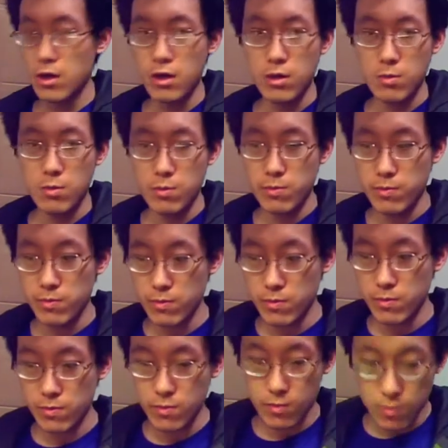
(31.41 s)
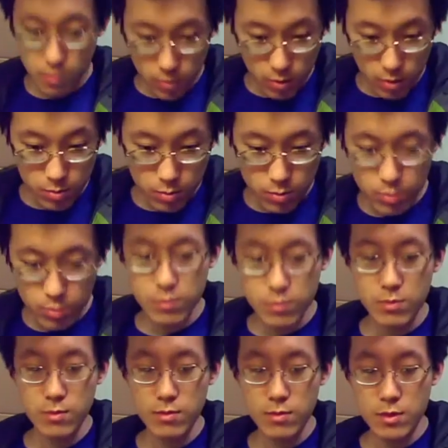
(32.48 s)
Um, there.
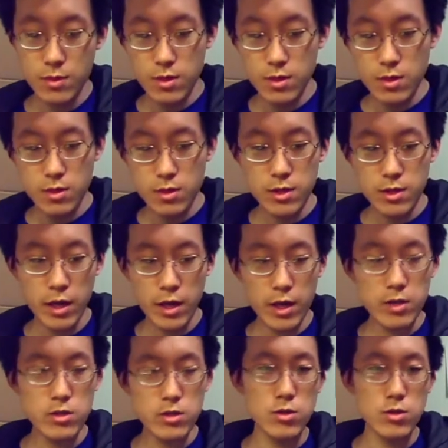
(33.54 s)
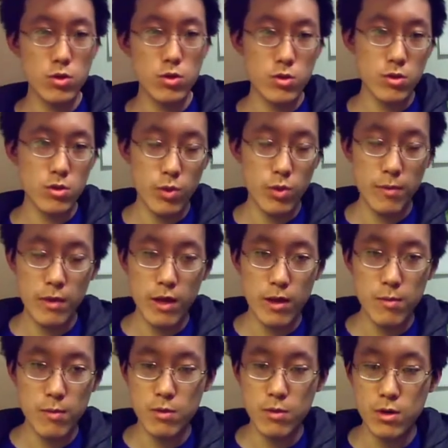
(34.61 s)
See, I can't turn the
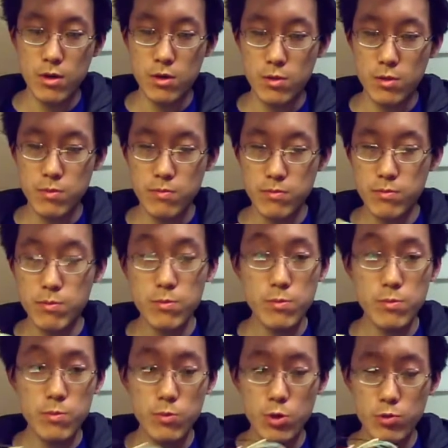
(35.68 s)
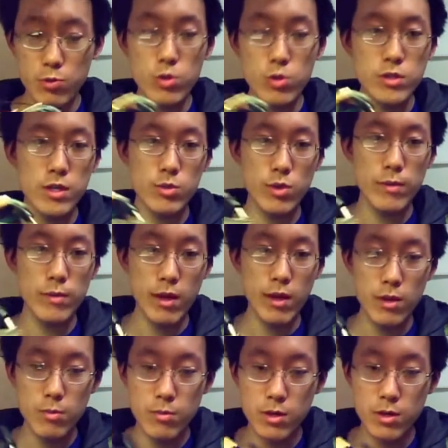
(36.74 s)
webcam or rotate the
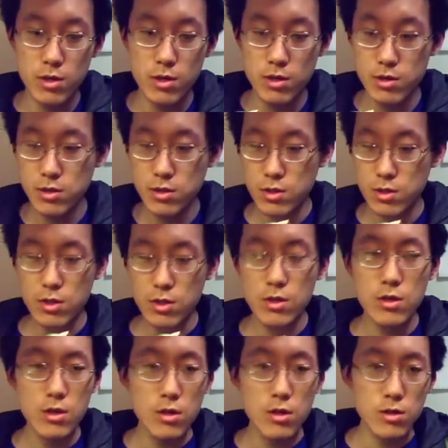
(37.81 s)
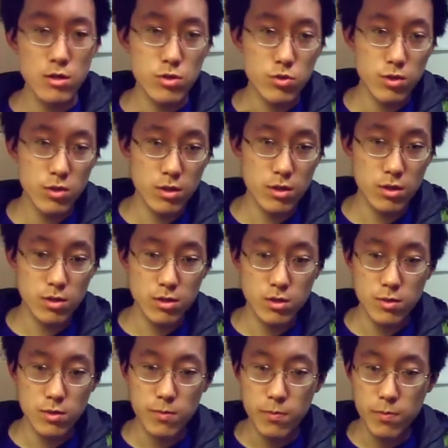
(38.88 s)
webcam because the screen
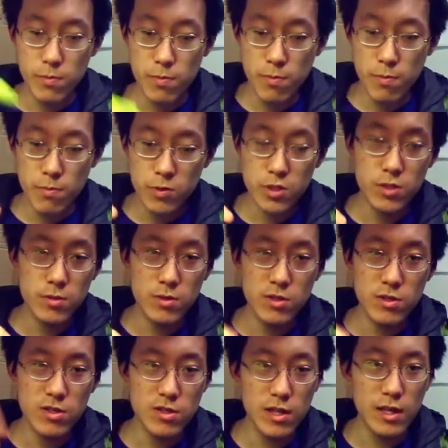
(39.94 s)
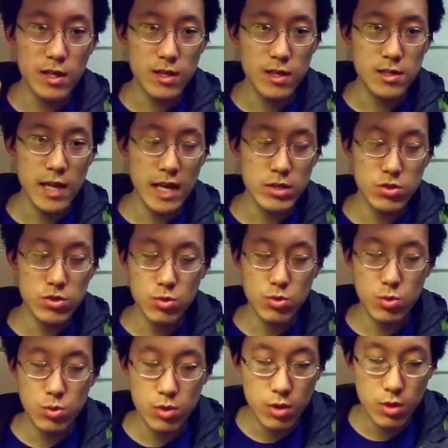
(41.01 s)
is just slightly attached
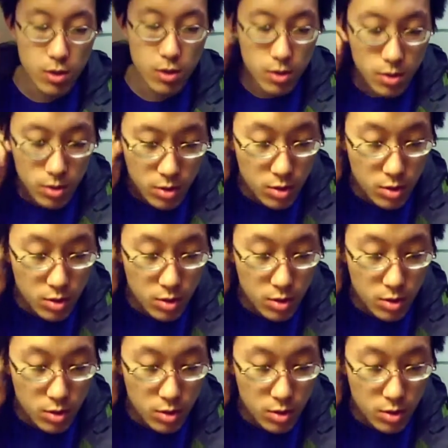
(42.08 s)
to the